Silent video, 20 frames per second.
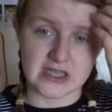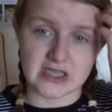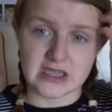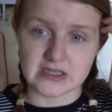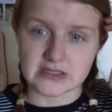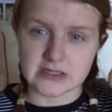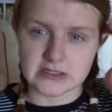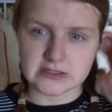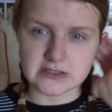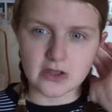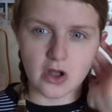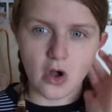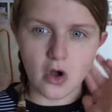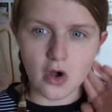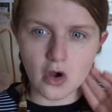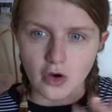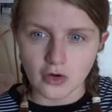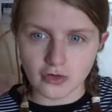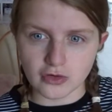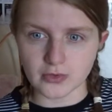It is
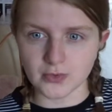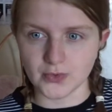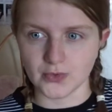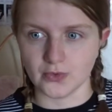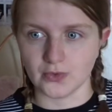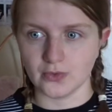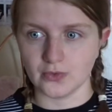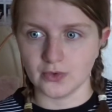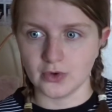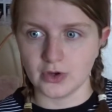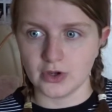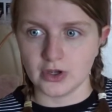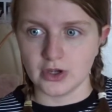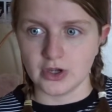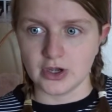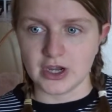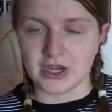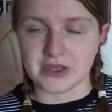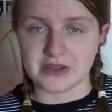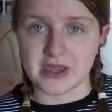horrible,
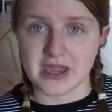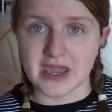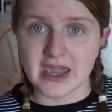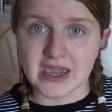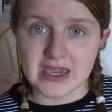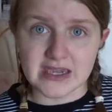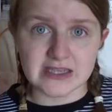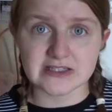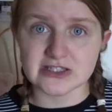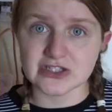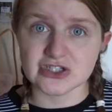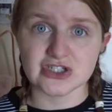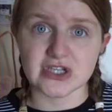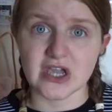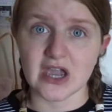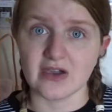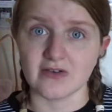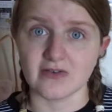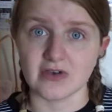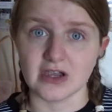and I hate to
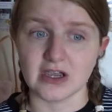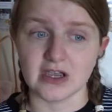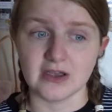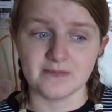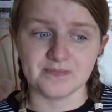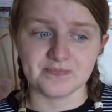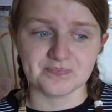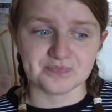share it,